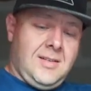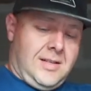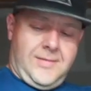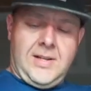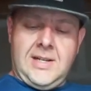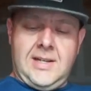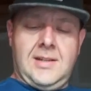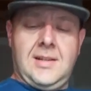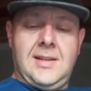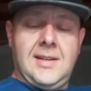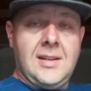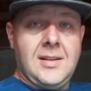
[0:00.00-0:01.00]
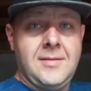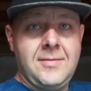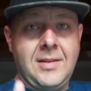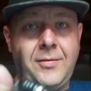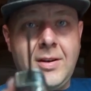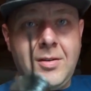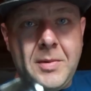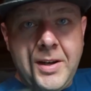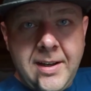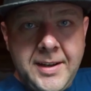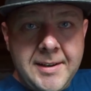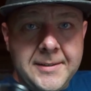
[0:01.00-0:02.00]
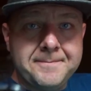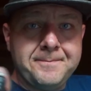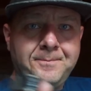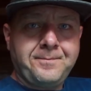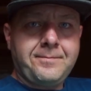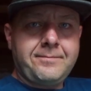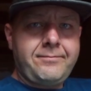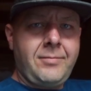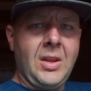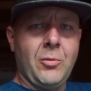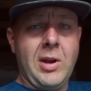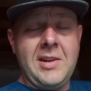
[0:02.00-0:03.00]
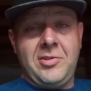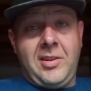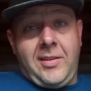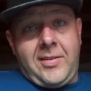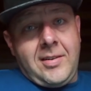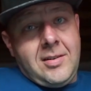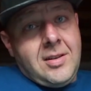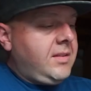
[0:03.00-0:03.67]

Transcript: I've got, uh, I found my um, wrenches.